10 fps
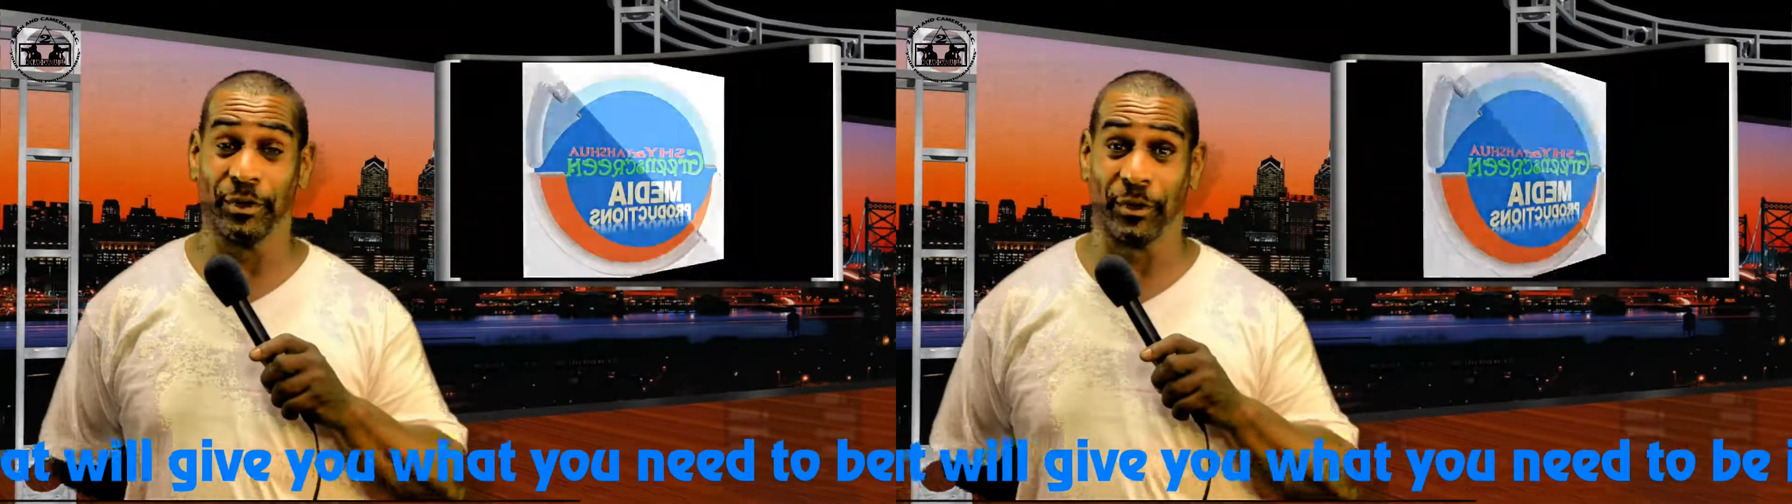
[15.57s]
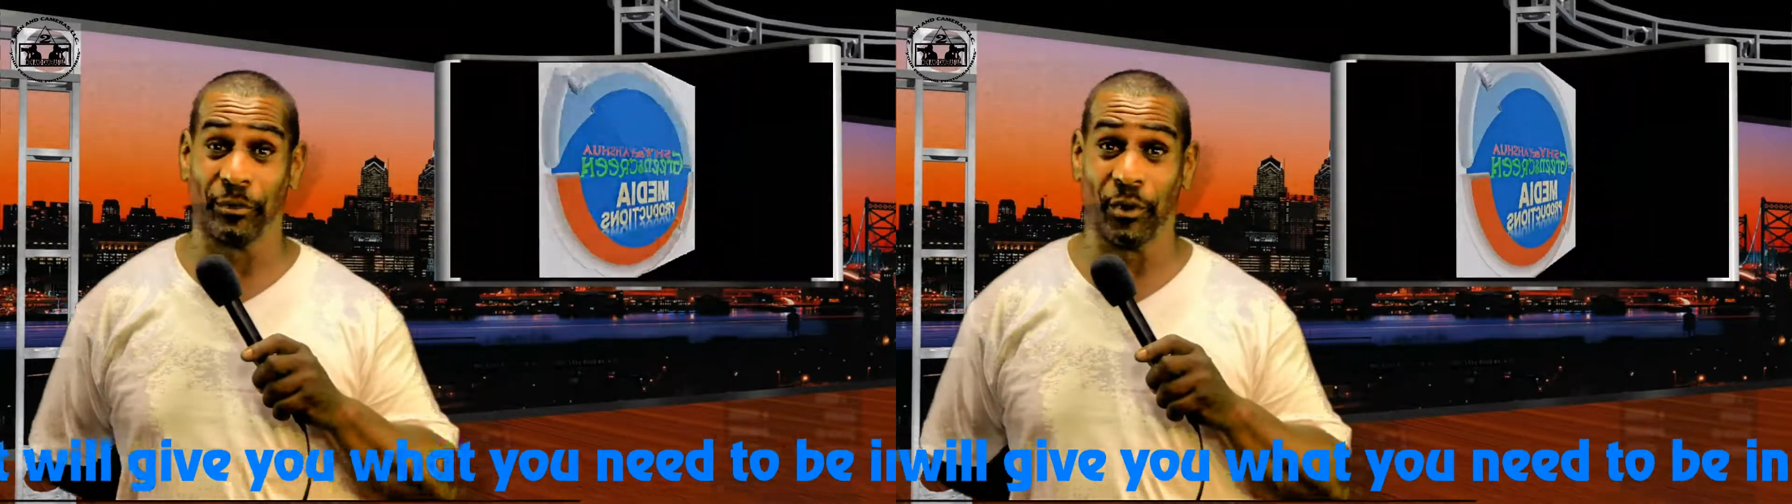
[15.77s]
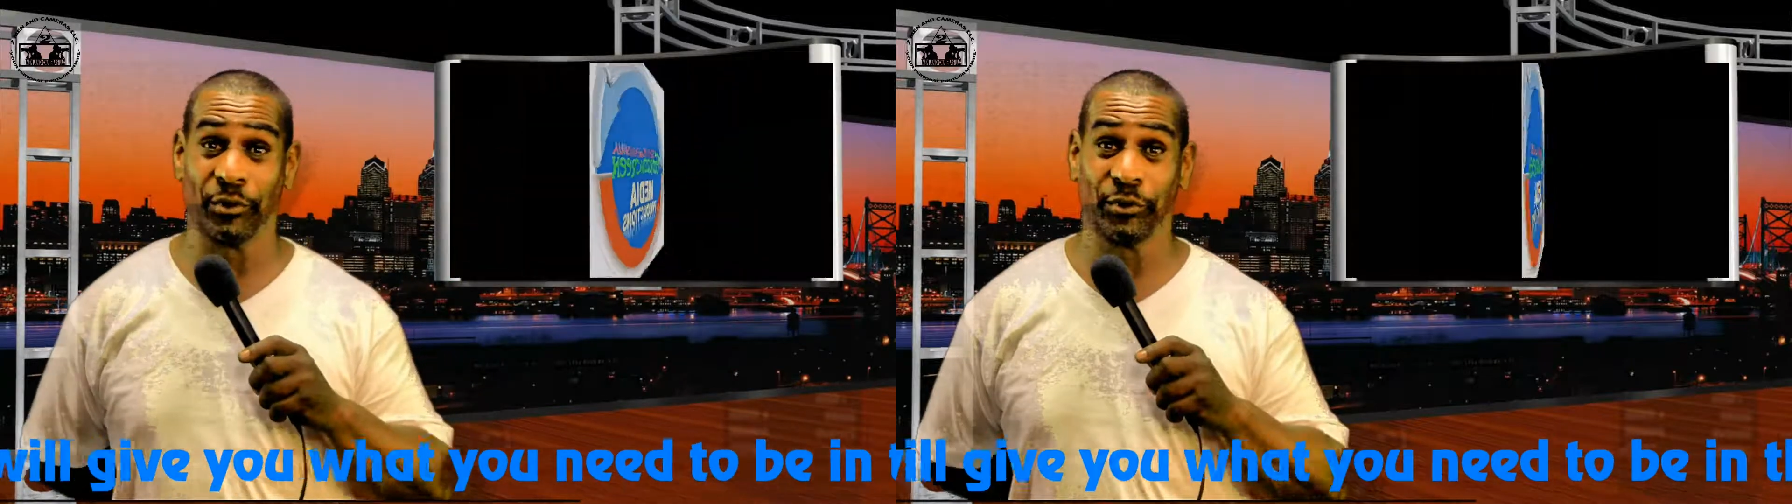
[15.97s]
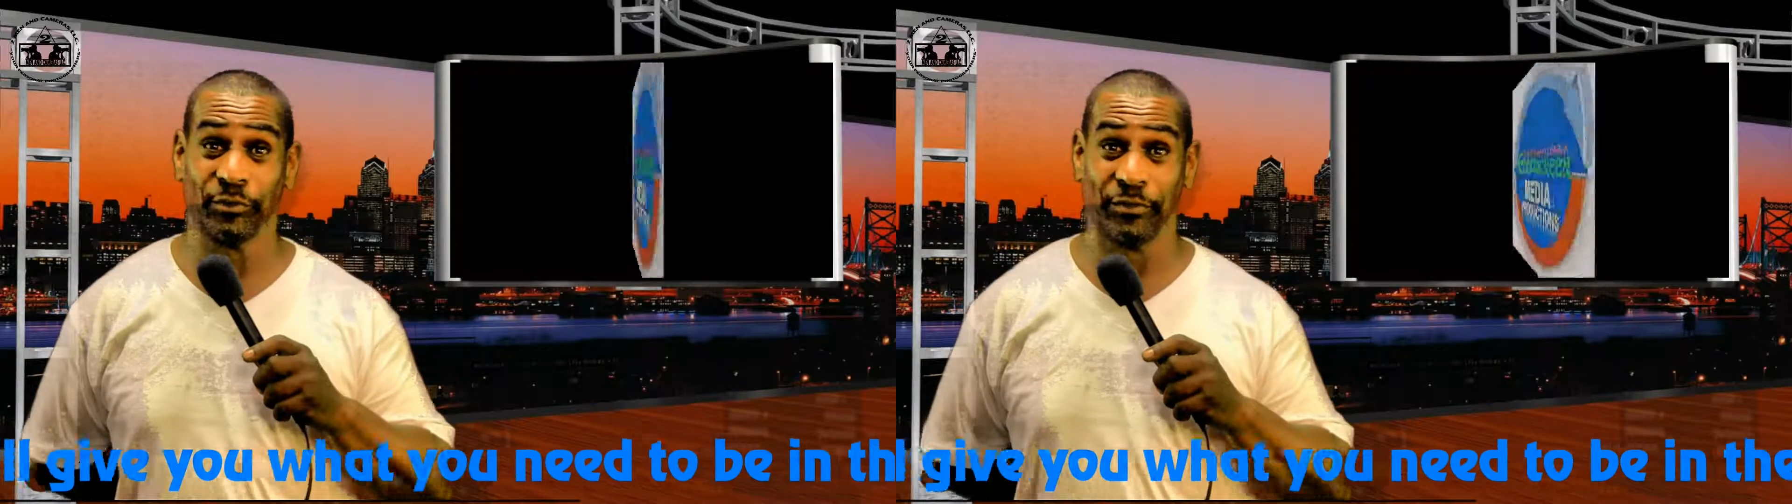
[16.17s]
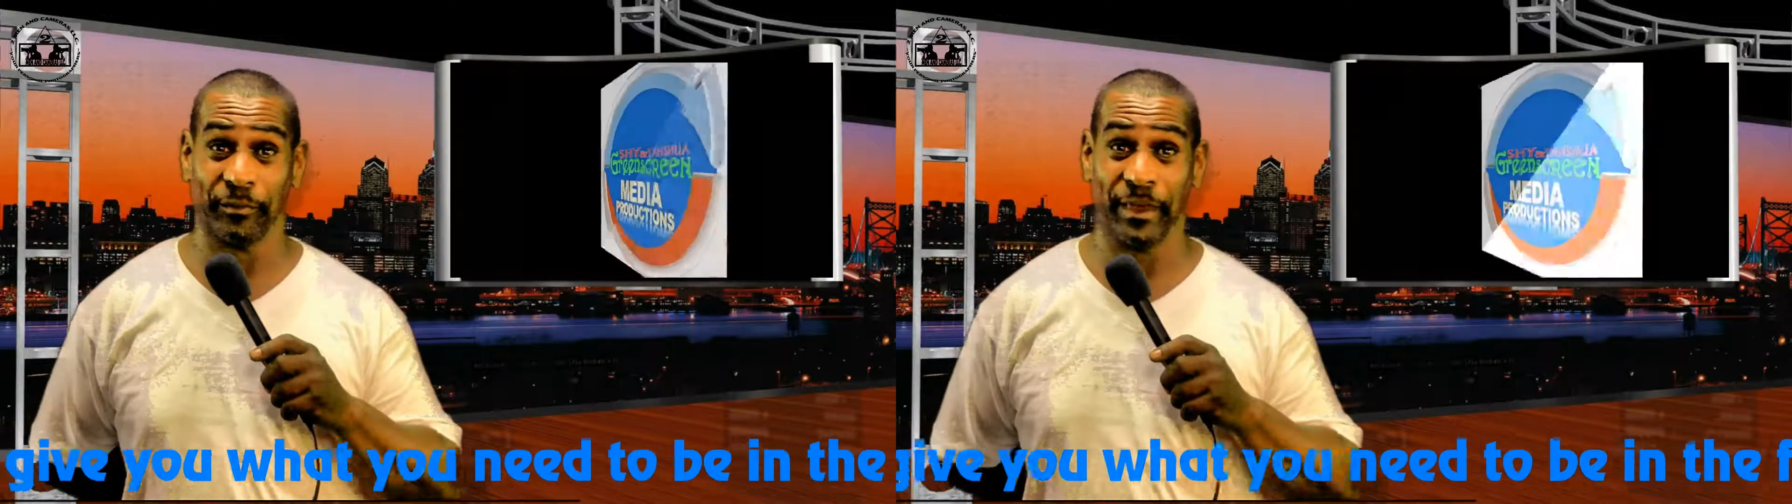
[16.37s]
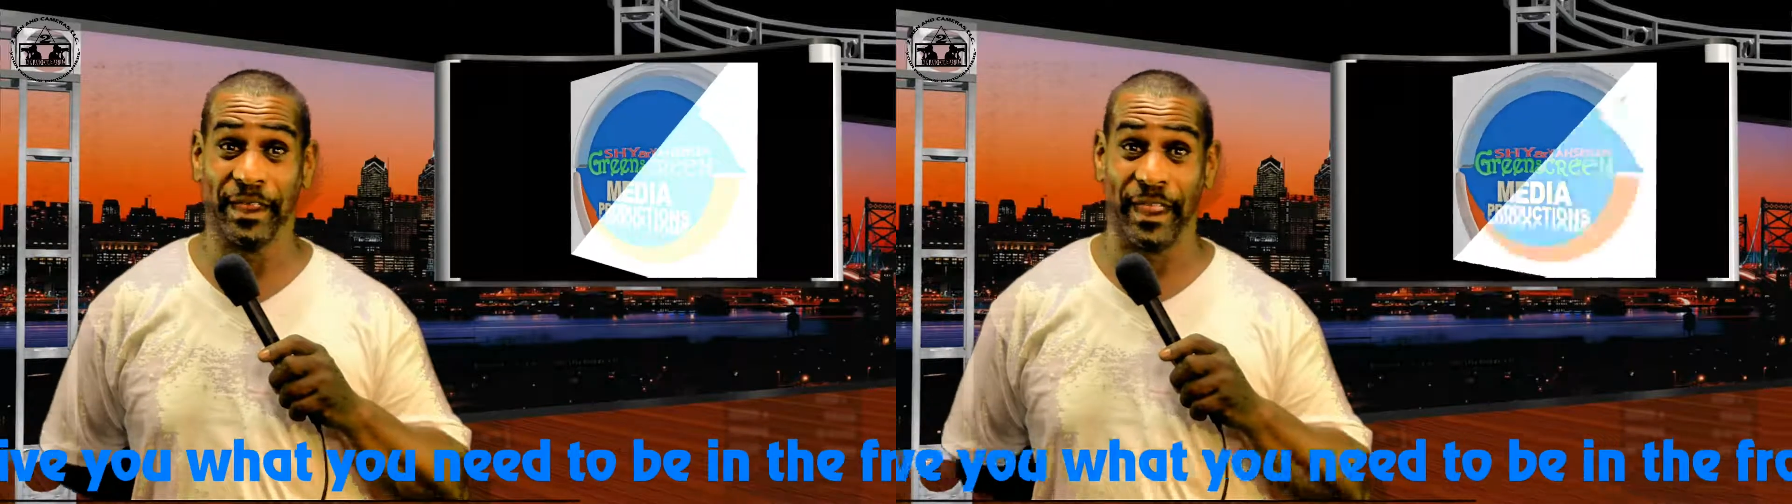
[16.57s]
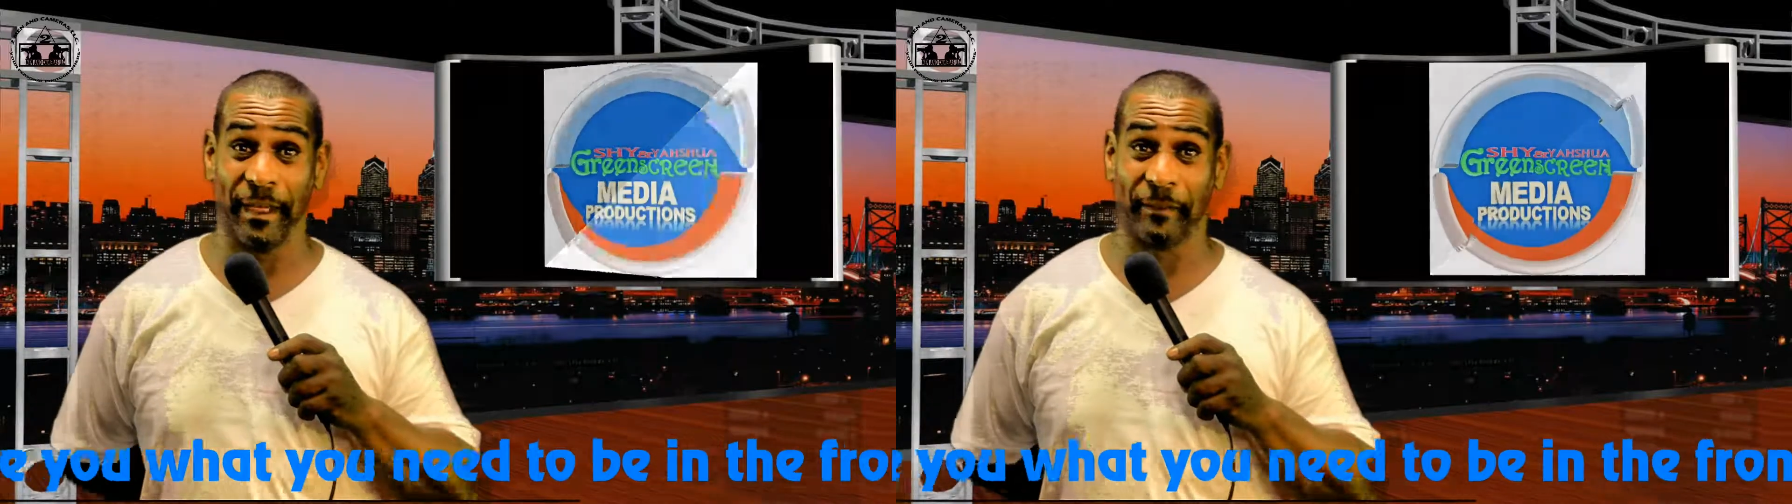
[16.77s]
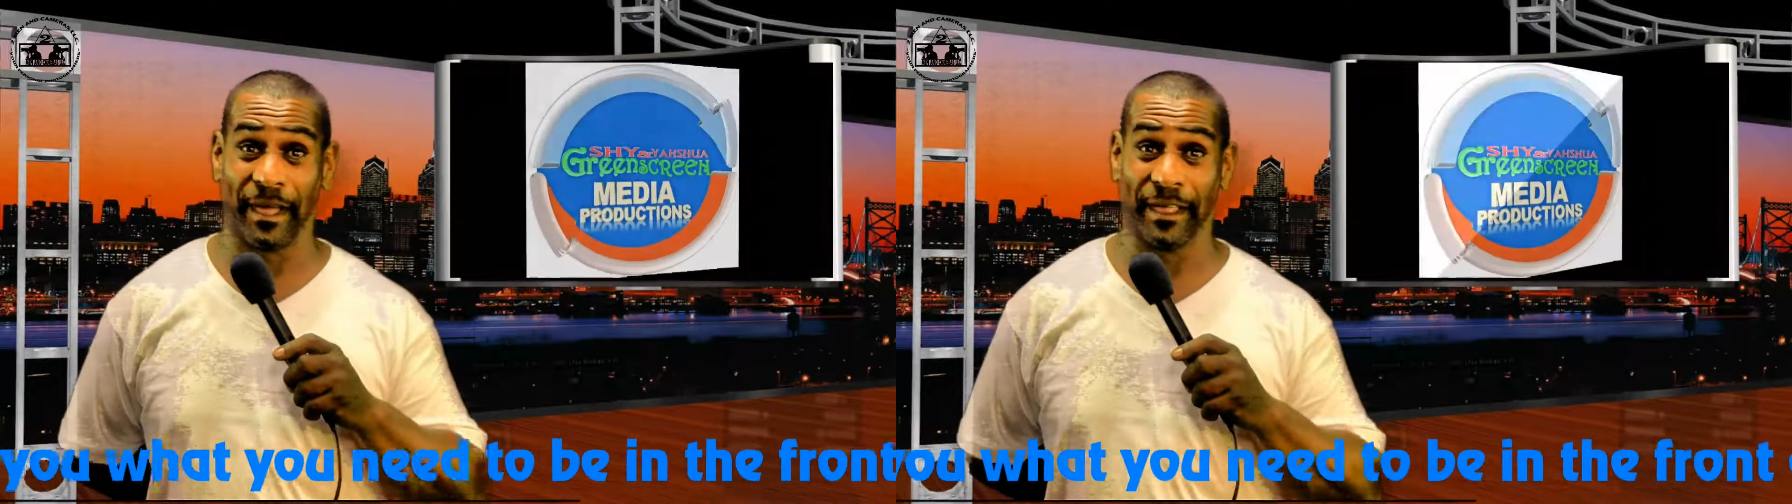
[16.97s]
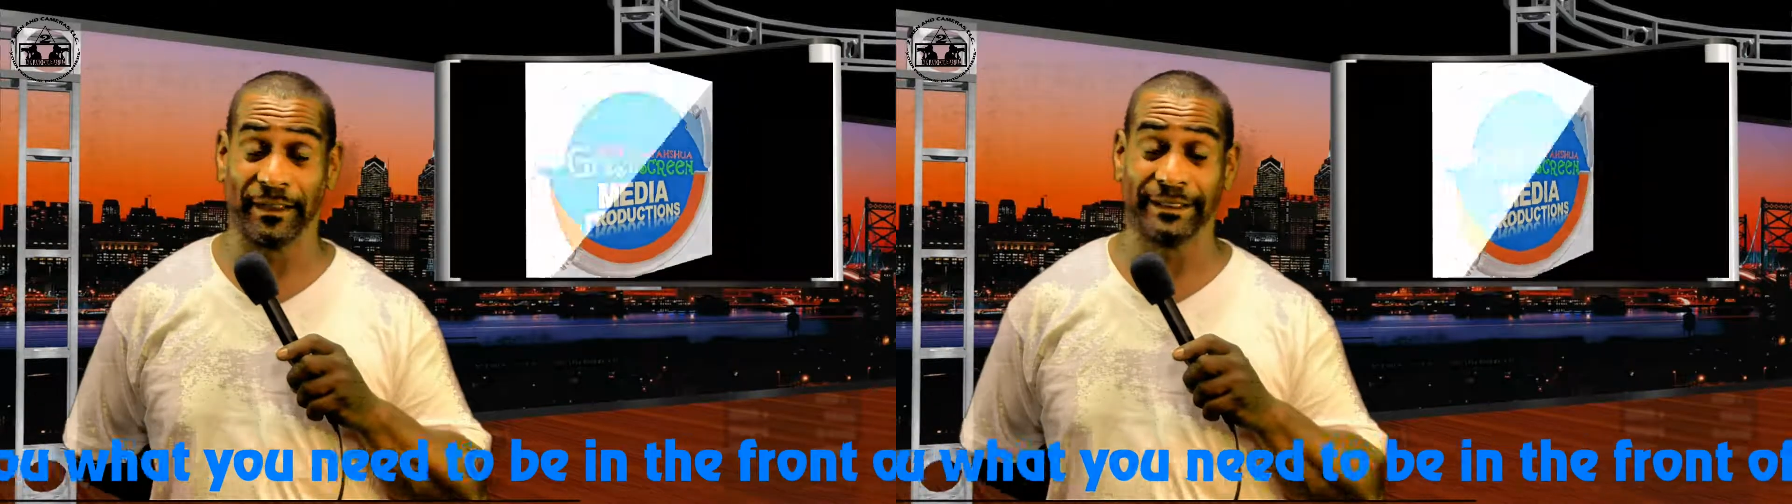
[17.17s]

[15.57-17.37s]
commercial for me and my